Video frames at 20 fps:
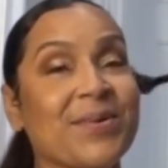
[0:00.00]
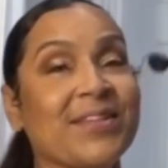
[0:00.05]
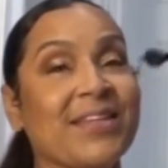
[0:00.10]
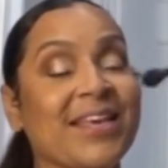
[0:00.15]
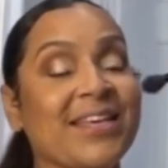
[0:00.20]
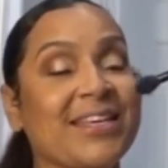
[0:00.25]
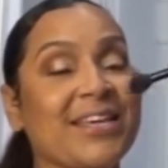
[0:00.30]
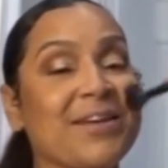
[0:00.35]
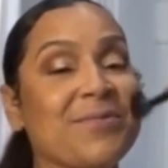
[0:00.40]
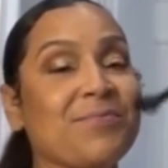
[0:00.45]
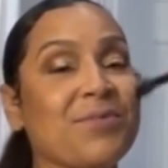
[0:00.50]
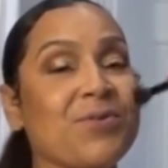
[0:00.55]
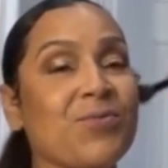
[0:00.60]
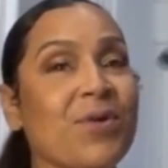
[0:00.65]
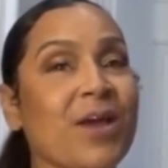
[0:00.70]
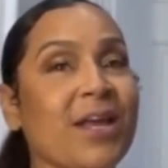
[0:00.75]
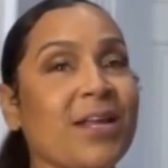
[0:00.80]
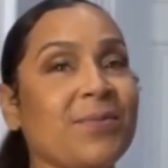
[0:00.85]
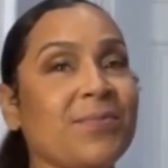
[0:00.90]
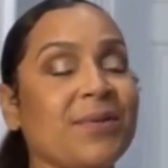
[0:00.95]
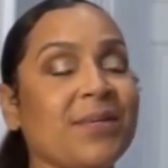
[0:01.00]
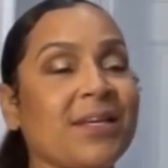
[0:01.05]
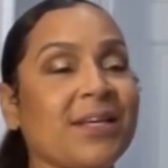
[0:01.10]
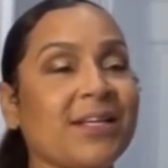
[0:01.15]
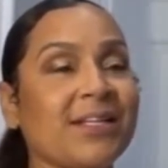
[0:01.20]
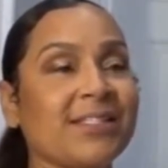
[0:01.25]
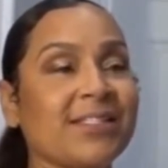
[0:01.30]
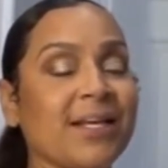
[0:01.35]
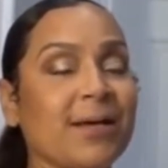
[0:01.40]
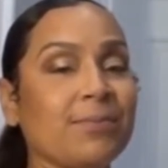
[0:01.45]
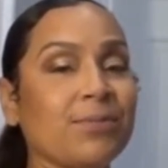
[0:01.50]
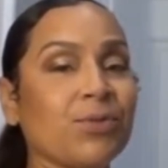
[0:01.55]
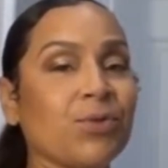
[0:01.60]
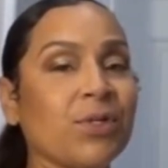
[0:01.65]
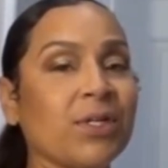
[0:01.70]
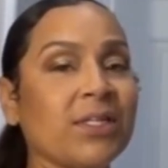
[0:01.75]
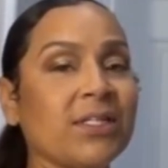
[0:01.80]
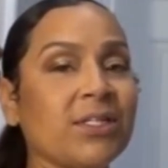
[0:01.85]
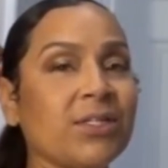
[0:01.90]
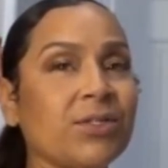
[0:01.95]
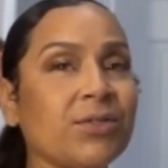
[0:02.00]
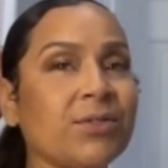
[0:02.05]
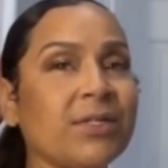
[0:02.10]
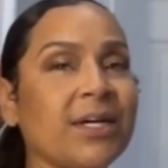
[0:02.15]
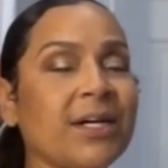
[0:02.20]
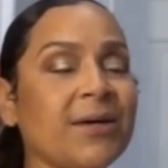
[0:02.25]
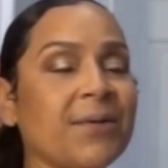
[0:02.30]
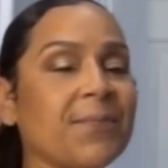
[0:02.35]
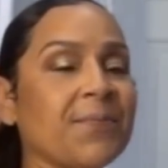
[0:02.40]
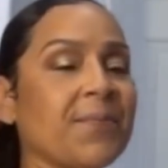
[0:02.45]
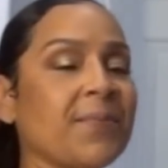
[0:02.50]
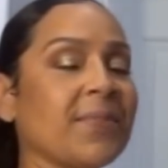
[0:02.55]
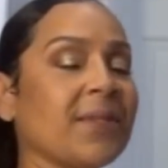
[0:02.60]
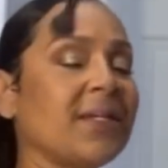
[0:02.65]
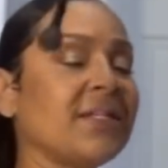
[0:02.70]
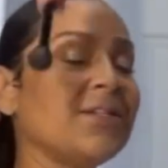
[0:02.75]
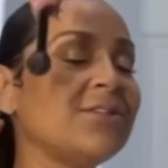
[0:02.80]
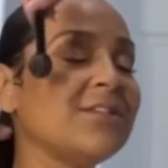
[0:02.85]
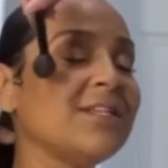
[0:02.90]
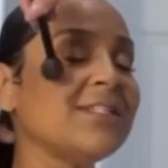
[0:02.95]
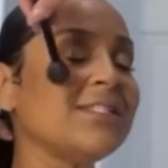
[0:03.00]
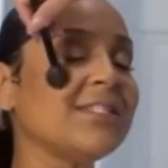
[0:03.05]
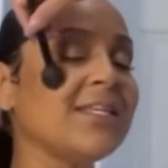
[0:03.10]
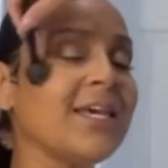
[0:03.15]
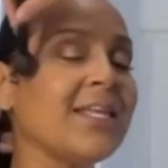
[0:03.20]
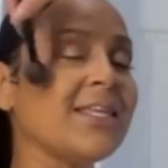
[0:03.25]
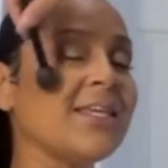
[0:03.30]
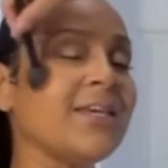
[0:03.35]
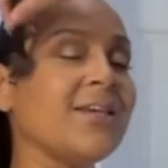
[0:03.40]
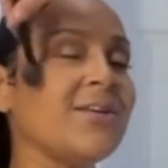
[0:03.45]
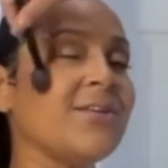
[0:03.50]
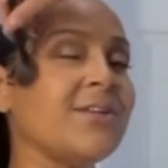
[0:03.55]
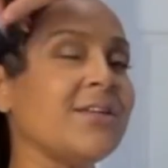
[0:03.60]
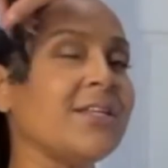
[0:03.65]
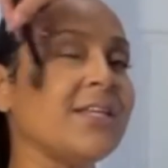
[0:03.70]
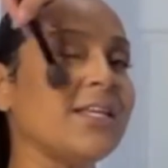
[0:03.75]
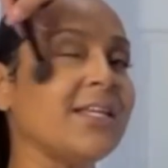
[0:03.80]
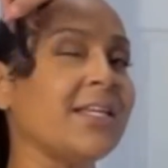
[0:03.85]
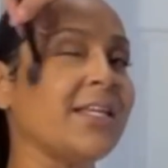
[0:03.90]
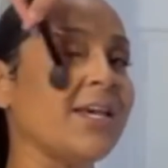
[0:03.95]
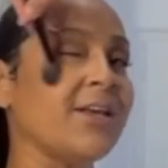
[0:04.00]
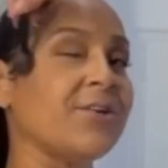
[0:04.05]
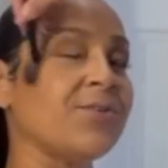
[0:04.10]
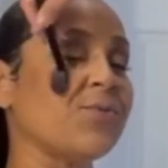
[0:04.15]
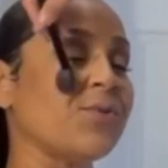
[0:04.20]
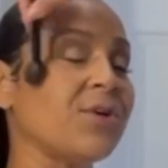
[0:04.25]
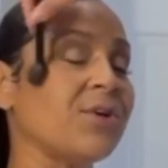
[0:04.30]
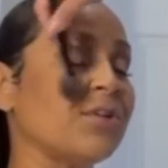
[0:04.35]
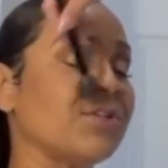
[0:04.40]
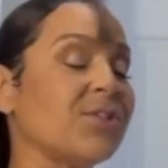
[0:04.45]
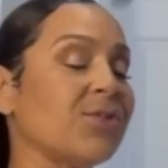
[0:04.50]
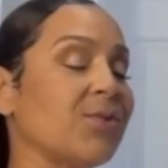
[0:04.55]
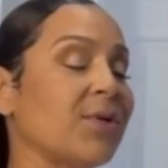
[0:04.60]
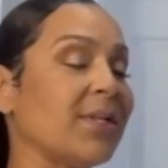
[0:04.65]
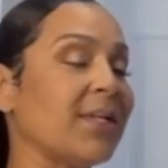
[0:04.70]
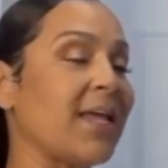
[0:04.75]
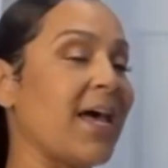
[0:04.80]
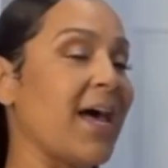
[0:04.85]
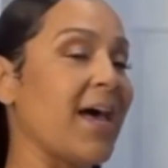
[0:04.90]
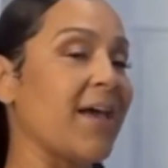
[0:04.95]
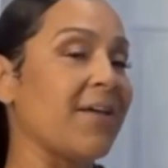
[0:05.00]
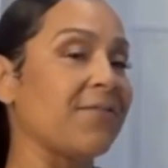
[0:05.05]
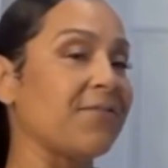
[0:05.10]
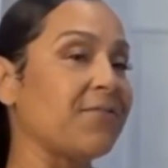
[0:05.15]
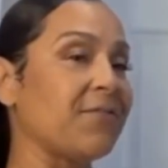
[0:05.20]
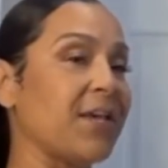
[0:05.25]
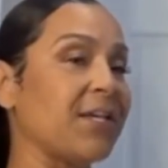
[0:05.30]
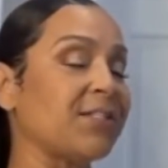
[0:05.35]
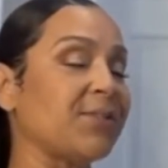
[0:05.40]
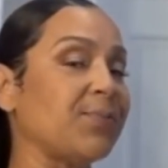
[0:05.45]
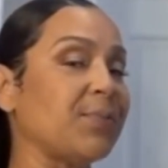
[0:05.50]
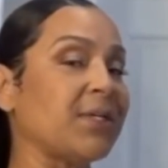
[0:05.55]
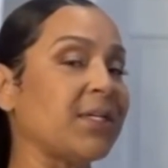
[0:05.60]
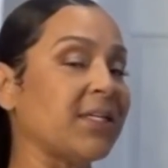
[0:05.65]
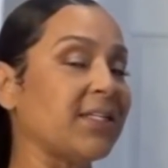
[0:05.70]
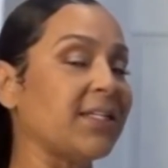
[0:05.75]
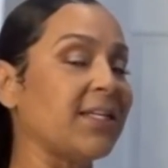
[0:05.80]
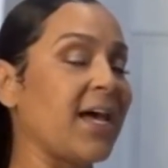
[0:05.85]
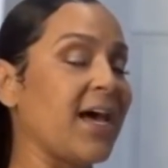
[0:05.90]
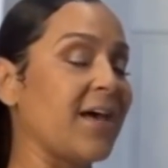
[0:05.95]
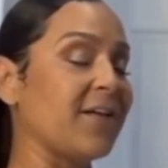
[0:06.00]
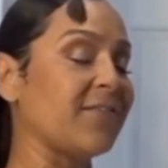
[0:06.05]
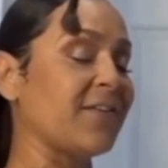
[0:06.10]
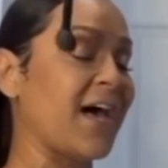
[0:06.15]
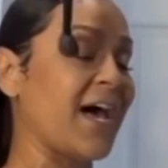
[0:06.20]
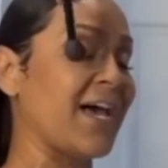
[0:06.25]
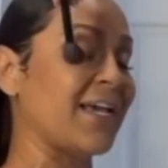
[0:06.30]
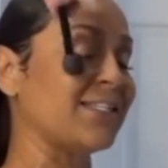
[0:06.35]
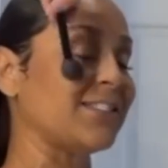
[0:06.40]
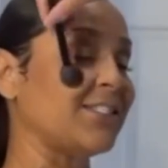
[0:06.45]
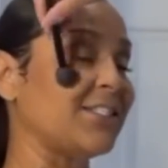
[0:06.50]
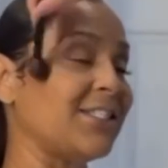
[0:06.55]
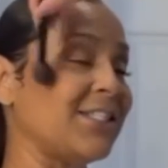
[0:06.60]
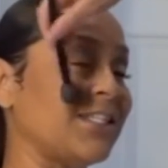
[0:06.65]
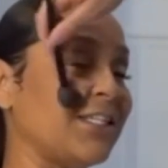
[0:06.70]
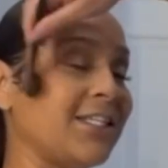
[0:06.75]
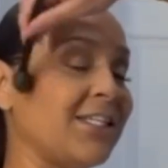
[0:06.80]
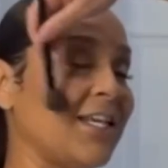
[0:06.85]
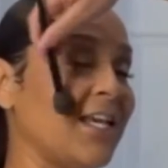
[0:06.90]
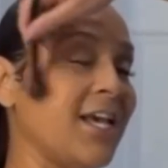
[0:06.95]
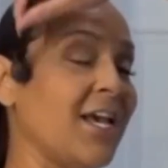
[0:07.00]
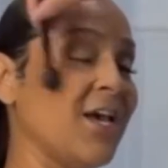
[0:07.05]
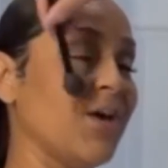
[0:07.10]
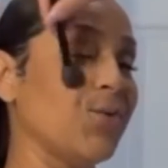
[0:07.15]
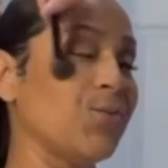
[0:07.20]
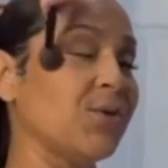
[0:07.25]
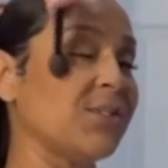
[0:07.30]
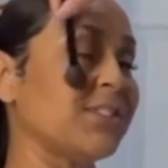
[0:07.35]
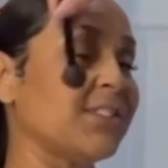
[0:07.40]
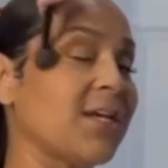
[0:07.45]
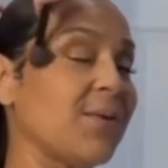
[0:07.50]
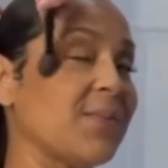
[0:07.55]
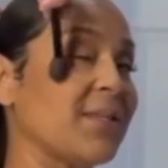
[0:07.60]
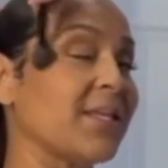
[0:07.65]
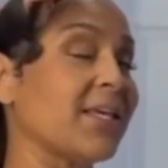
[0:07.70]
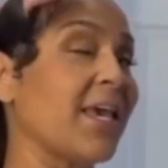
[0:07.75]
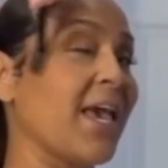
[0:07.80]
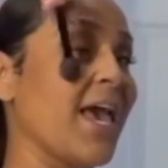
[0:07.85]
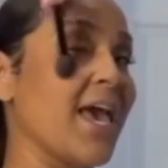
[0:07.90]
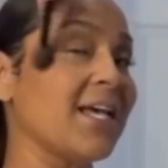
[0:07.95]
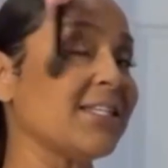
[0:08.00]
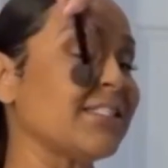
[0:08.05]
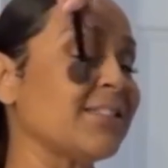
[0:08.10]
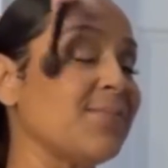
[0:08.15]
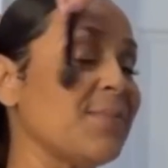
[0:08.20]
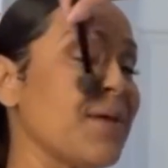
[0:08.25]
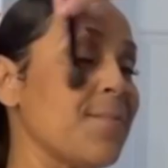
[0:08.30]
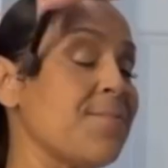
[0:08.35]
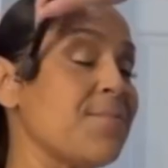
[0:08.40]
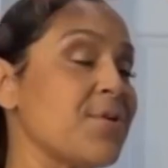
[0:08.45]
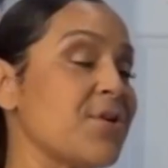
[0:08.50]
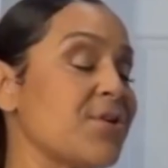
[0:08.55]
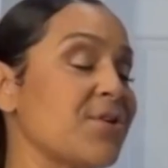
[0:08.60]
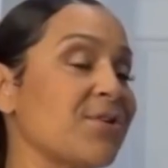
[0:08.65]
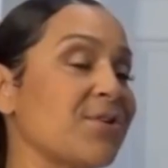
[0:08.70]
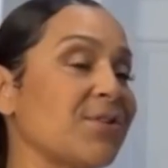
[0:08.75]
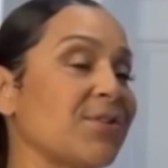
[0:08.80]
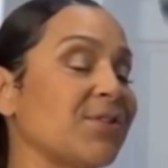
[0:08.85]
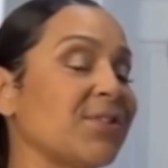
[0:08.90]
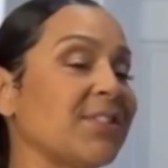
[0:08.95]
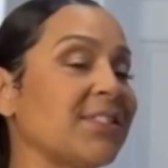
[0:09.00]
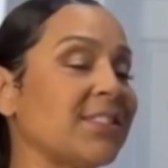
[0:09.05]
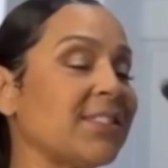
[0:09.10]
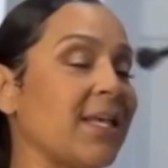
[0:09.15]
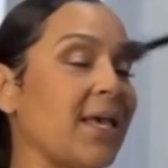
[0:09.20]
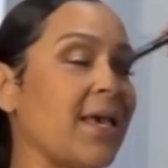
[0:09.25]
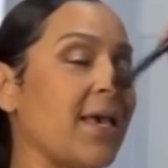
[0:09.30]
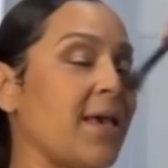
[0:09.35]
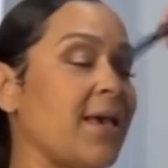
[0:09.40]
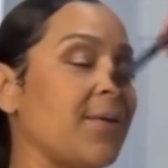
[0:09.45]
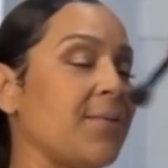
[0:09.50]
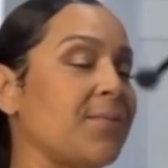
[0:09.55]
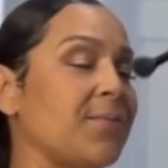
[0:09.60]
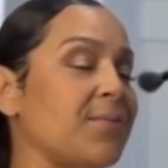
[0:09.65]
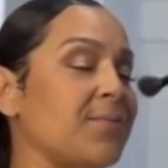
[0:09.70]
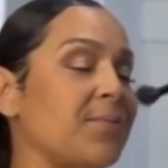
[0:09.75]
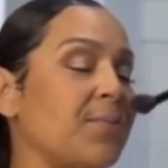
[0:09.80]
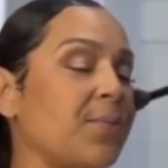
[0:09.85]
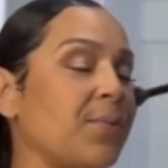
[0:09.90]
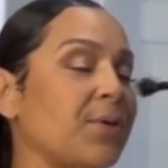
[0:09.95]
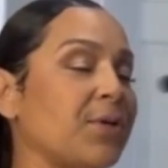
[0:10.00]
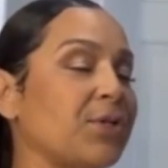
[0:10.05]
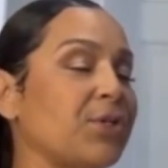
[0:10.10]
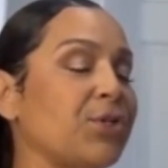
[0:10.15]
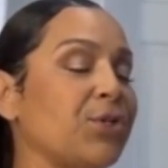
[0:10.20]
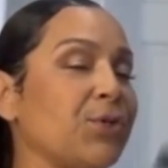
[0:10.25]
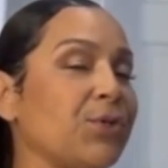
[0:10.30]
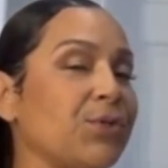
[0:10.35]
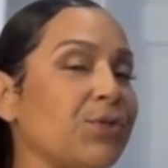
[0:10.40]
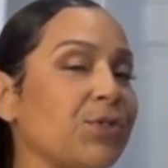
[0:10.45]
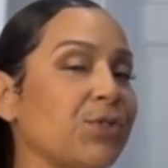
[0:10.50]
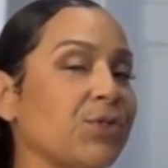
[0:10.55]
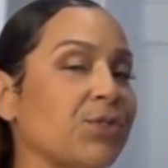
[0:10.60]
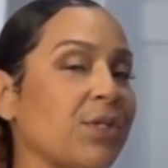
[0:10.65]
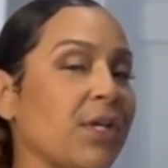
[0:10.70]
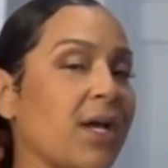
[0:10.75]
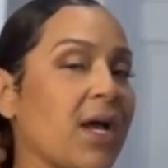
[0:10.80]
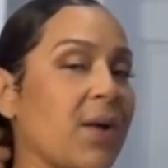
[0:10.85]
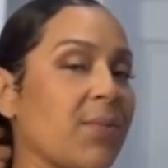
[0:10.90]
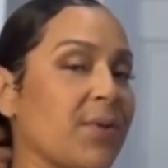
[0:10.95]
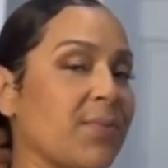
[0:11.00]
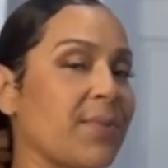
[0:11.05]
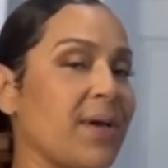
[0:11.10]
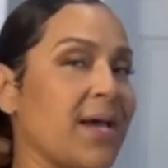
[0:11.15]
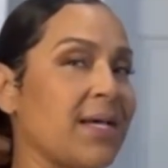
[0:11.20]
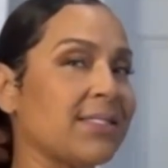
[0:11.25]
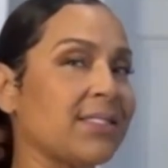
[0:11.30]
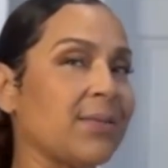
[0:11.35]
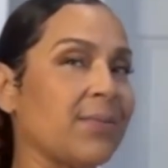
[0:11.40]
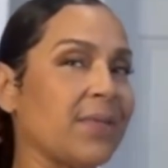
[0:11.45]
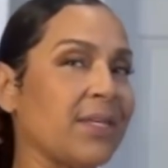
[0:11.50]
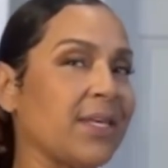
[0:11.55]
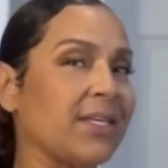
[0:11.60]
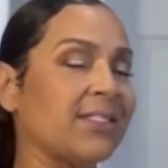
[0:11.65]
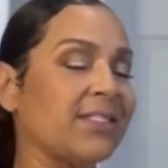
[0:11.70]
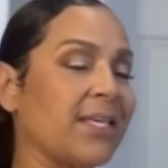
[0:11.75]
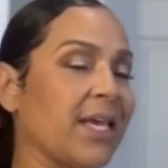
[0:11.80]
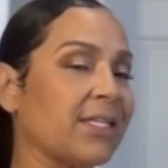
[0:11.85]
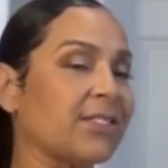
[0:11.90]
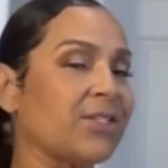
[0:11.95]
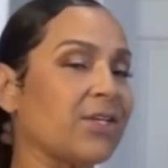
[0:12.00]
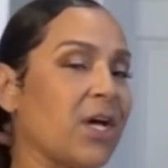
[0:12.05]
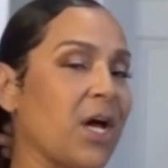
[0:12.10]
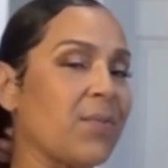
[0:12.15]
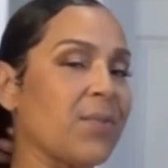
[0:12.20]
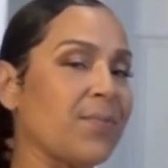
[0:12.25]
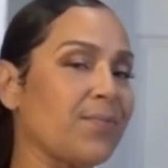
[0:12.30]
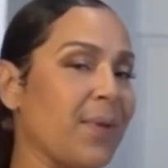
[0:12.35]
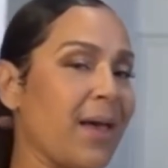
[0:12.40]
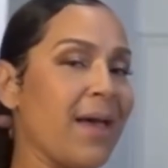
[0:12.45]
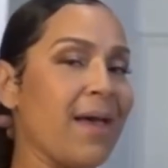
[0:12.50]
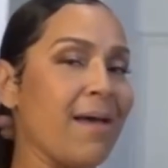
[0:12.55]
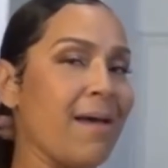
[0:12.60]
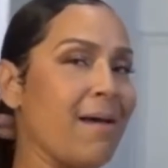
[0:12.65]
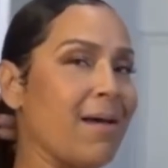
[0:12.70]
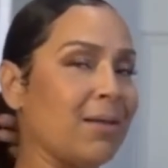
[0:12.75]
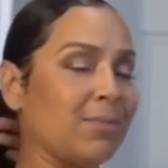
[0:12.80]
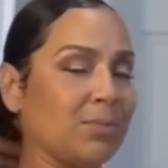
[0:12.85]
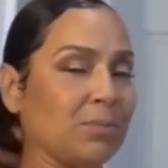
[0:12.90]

But they getting me ready because I'm doing a little um a little get together here, and then later we're gonna do a live Facebook and live IG with some of the cast members and producers are coming by. Some of the execs are coming by.